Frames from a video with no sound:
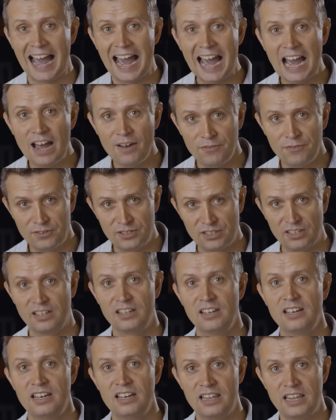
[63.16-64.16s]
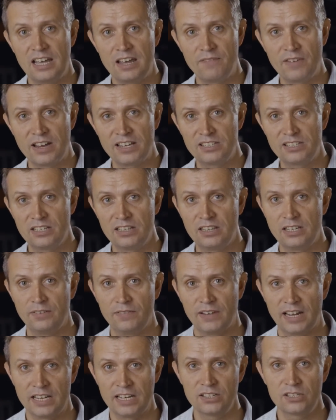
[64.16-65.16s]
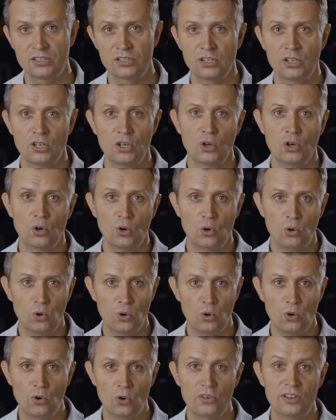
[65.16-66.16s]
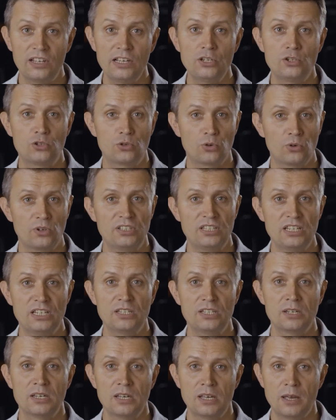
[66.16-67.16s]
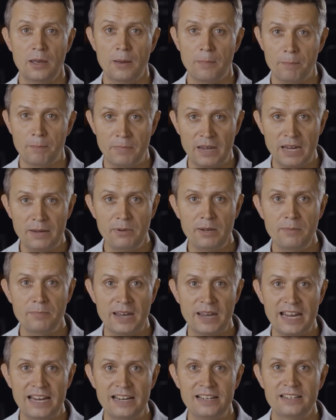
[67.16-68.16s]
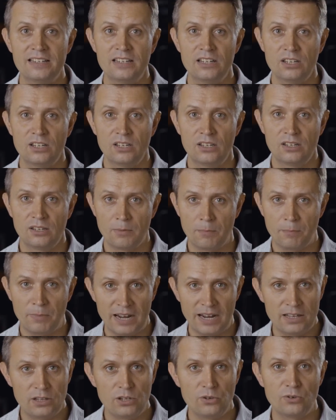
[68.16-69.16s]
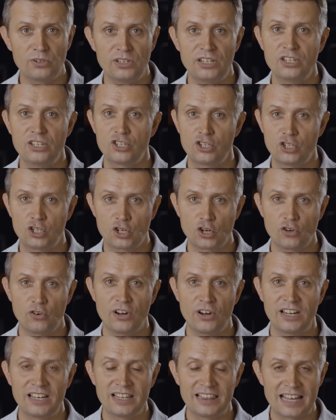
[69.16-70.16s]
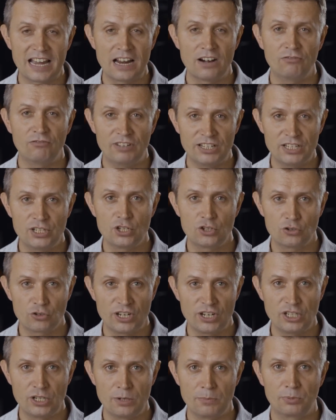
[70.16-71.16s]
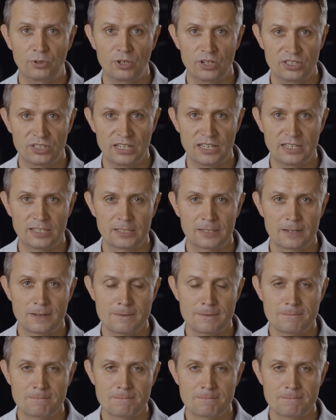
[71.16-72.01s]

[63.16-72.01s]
after they've entered the event, or these choices may be made by the audience during that registration process.